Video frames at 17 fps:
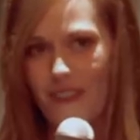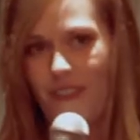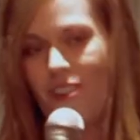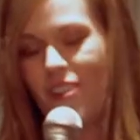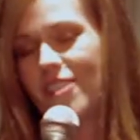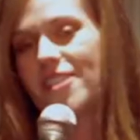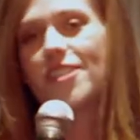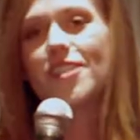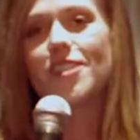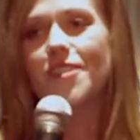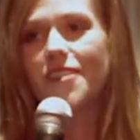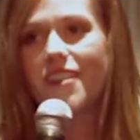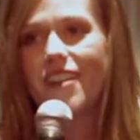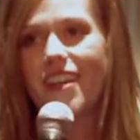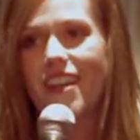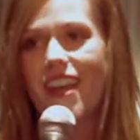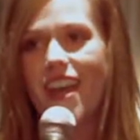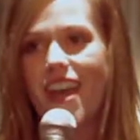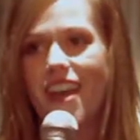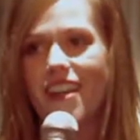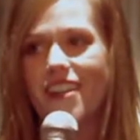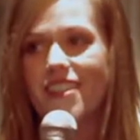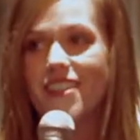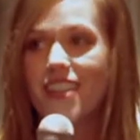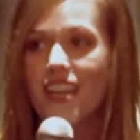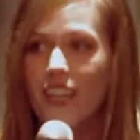forward to doing.
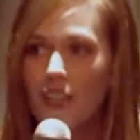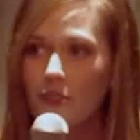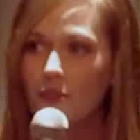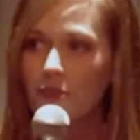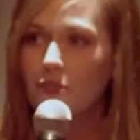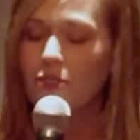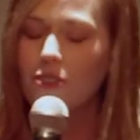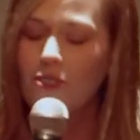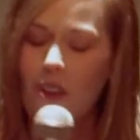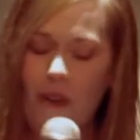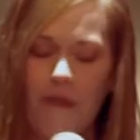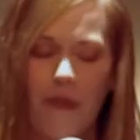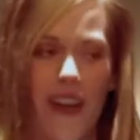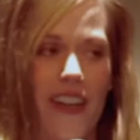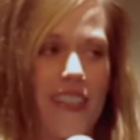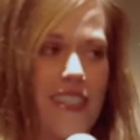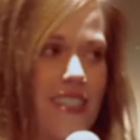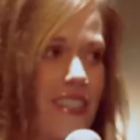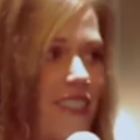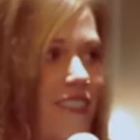And thank you so much